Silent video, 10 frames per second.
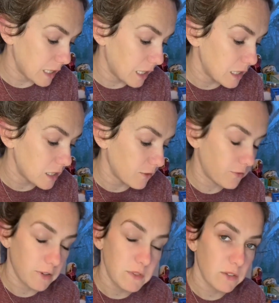It is
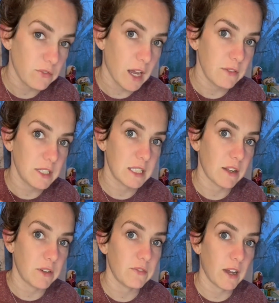55 to
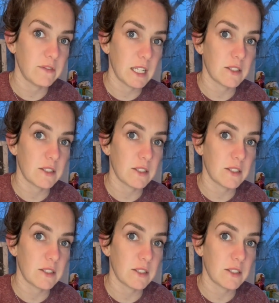75 days to